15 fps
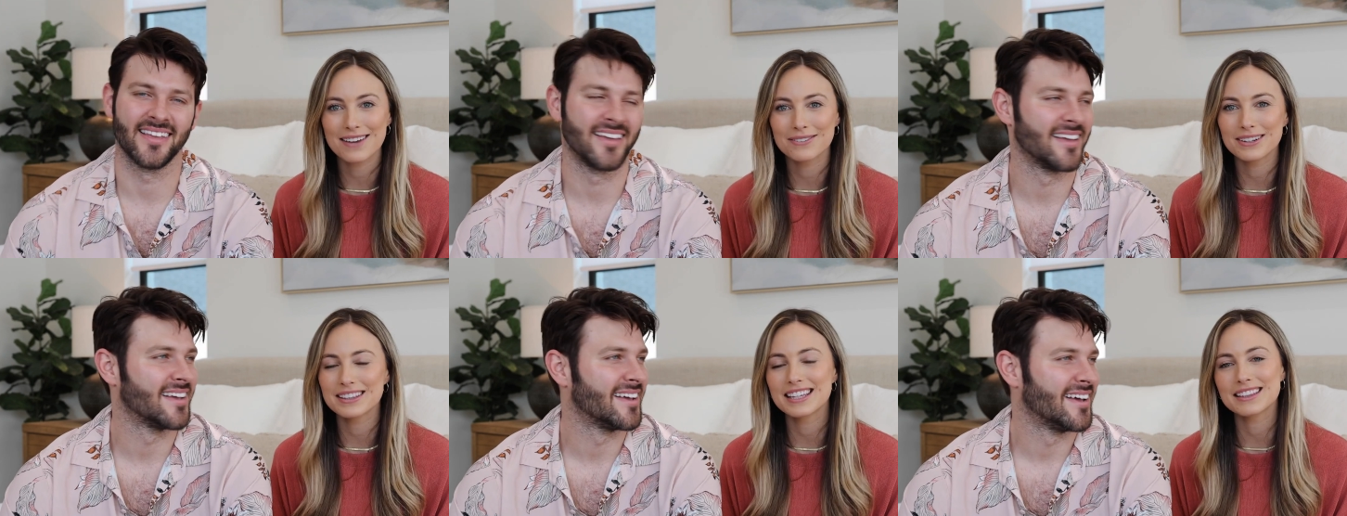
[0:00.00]

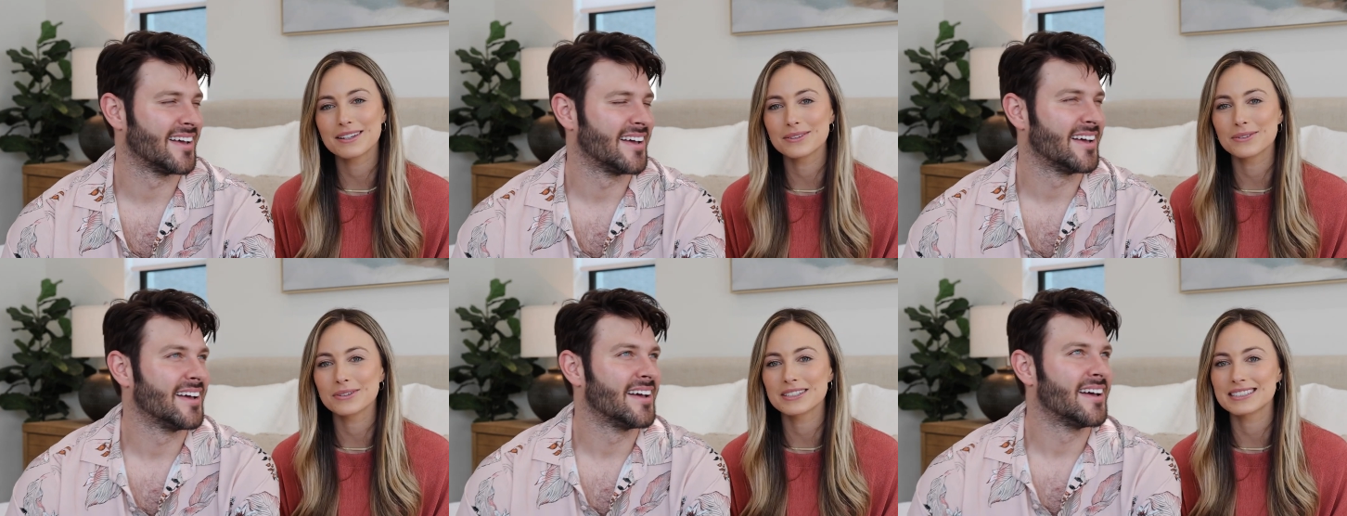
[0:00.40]
Speaker 1: everything
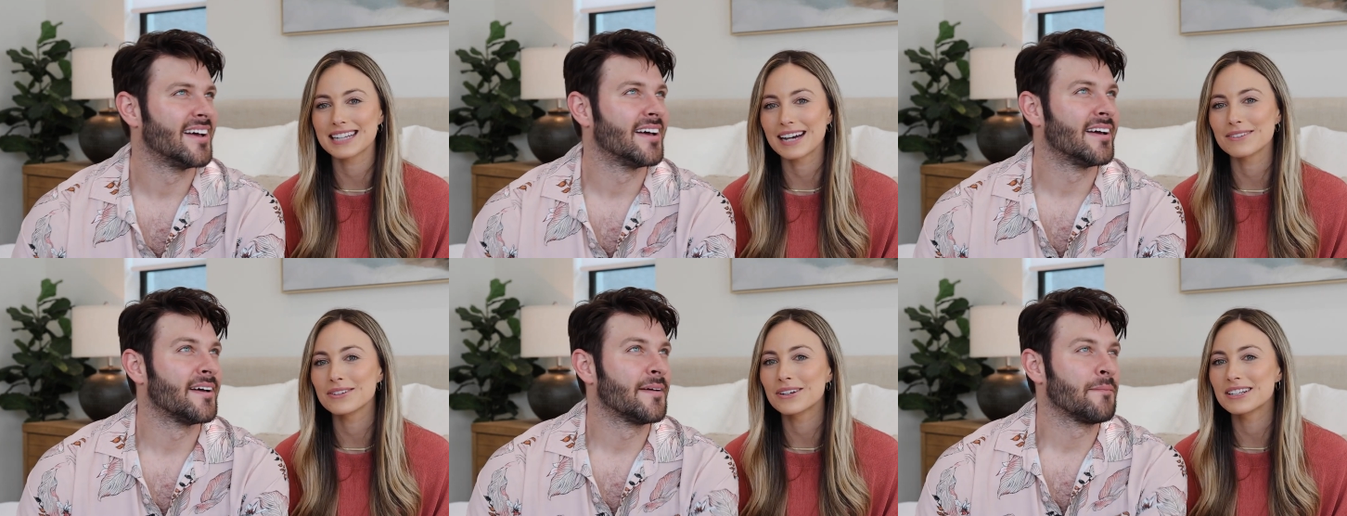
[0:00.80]
the Lord
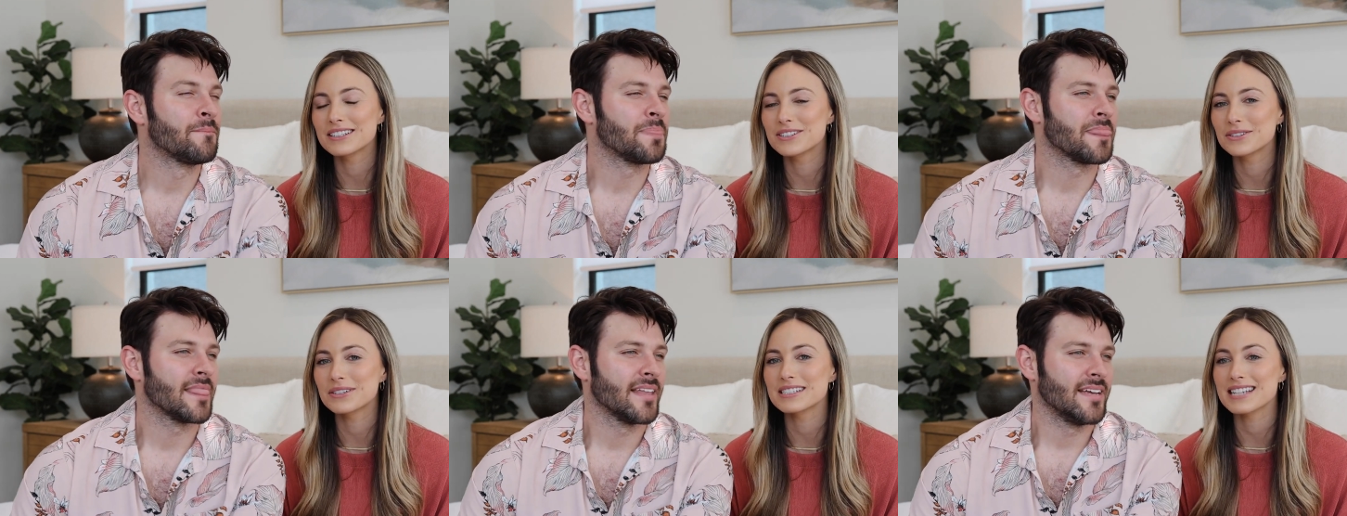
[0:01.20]

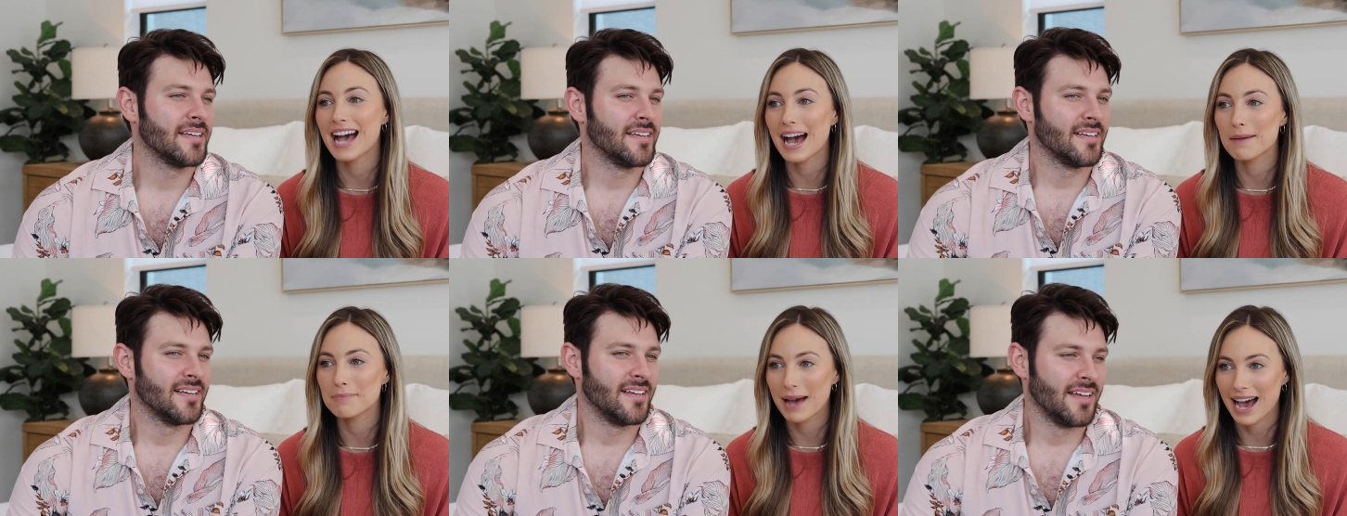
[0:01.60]
downloaded to us
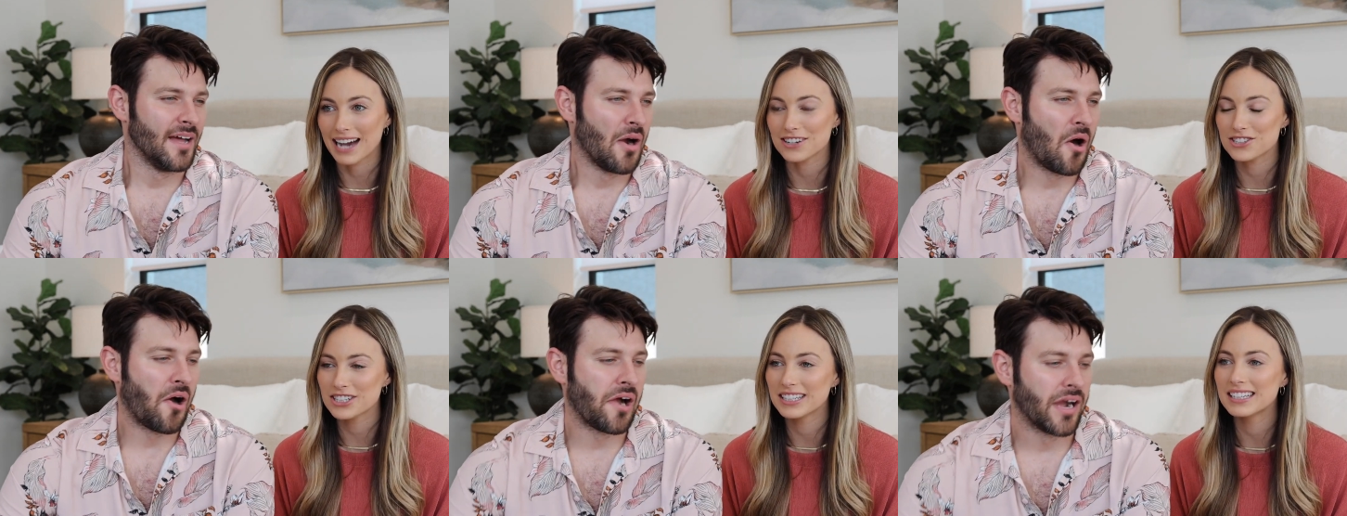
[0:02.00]
at
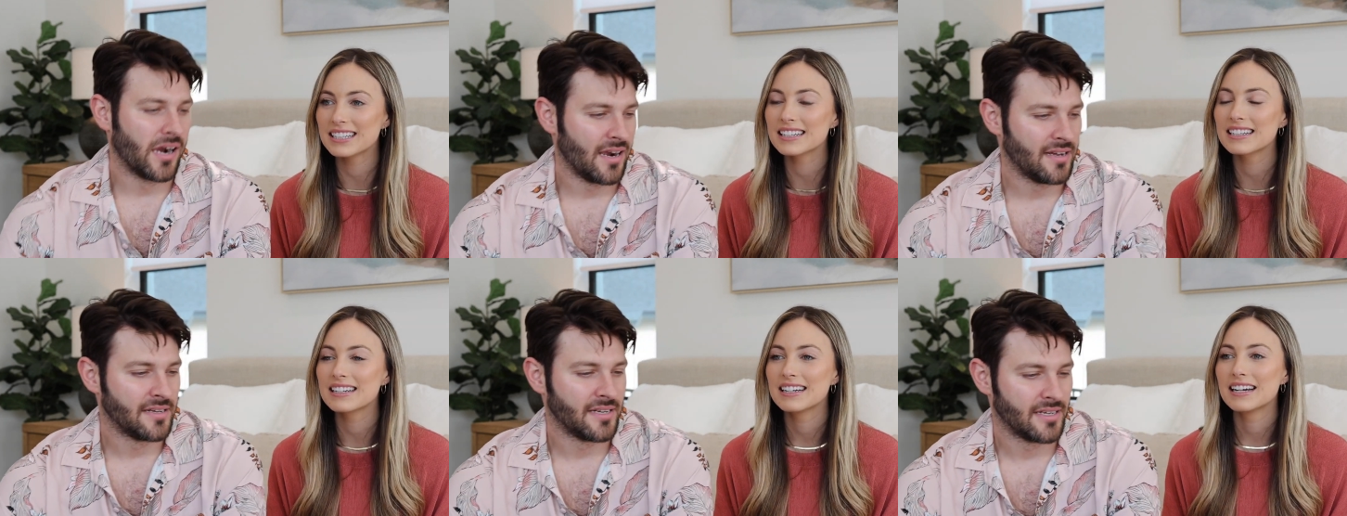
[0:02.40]

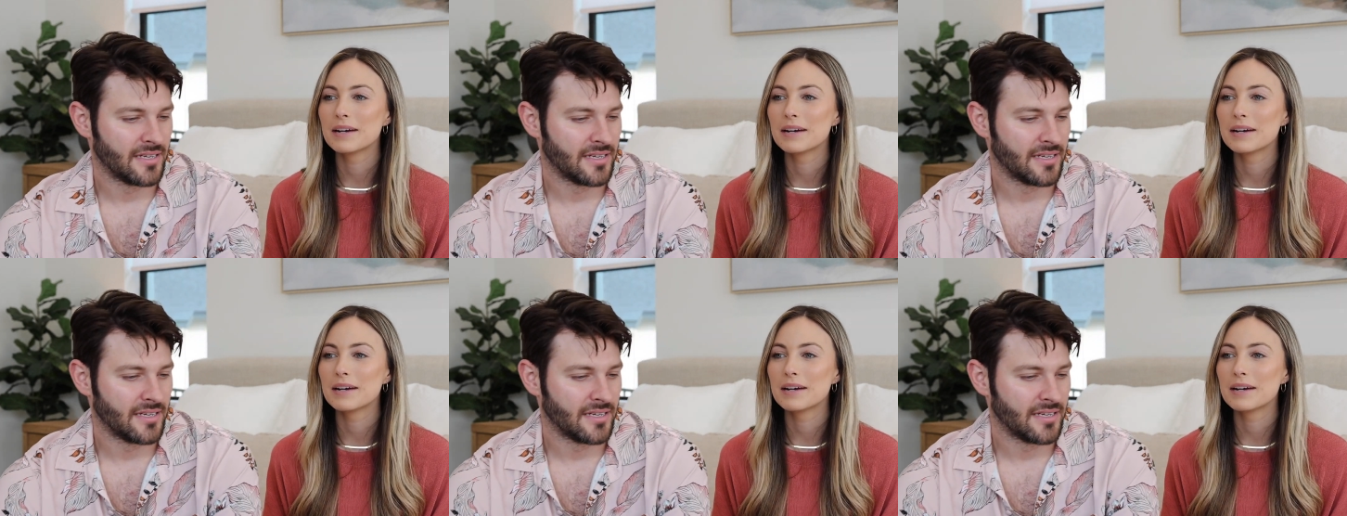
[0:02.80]
Passion,